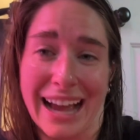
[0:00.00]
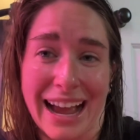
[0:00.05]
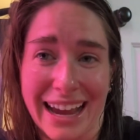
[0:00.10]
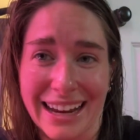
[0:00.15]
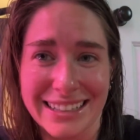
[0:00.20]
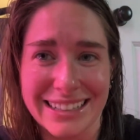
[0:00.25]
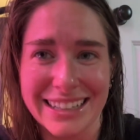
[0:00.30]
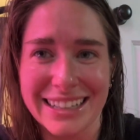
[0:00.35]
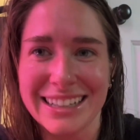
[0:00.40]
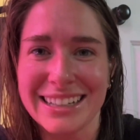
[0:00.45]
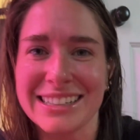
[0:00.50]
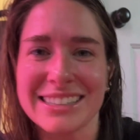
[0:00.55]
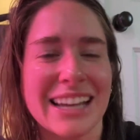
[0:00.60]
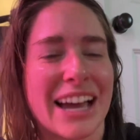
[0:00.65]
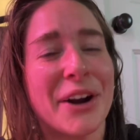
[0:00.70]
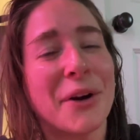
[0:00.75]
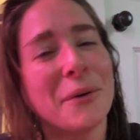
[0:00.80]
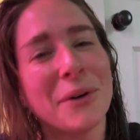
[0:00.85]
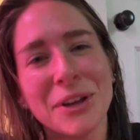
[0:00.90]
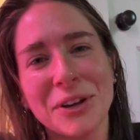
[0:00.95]
I did, because I
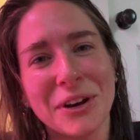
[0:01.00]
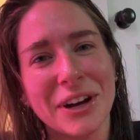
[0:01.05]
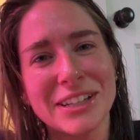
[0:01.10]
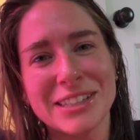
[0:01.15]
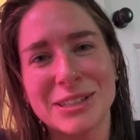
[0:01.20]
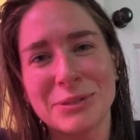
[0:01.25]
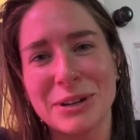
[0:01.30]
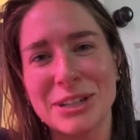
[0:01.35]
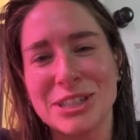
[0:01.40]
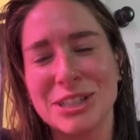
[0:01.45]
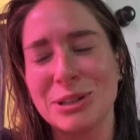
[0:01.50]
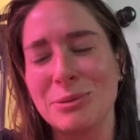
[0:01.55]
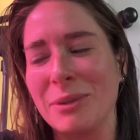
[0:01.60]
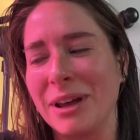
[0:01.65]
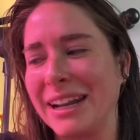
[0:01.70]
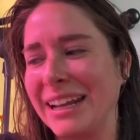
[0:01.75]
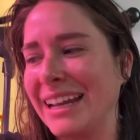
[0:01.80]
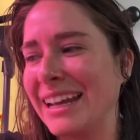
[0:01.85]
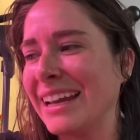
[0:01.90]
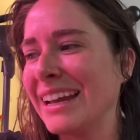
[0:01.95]
don't want you guys to waste your
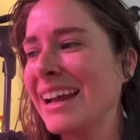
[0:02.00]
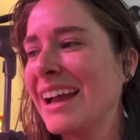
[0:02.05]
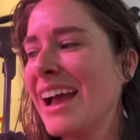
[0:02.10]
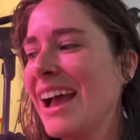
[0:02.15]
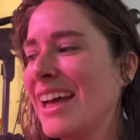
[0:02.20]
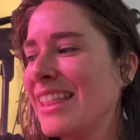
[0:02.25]
money.